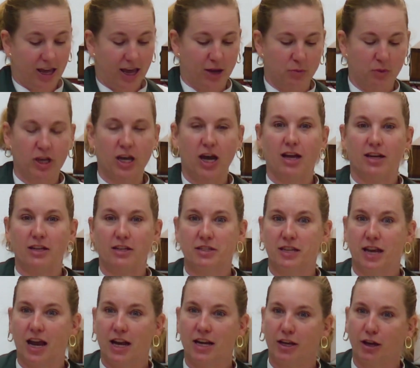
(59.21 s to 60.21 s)
and we got a
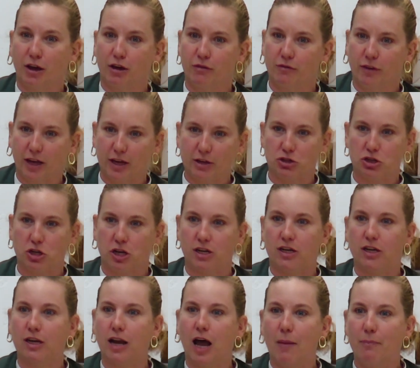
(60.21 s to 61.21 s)
standing
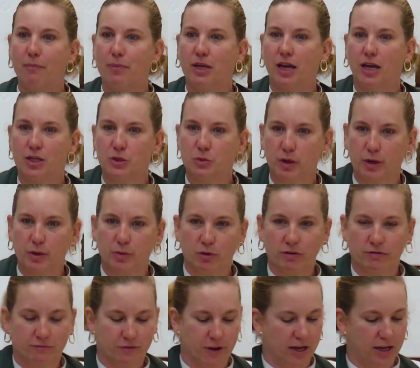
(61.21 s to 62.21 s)
ovation, not because we were
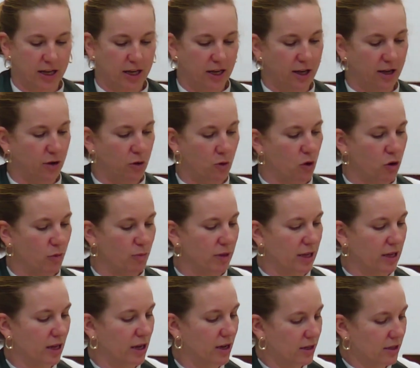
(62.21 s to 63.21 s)
funny or
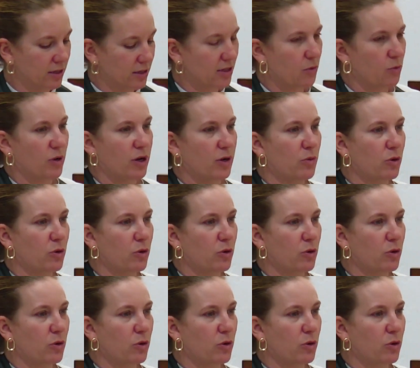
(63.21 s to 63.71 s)
because we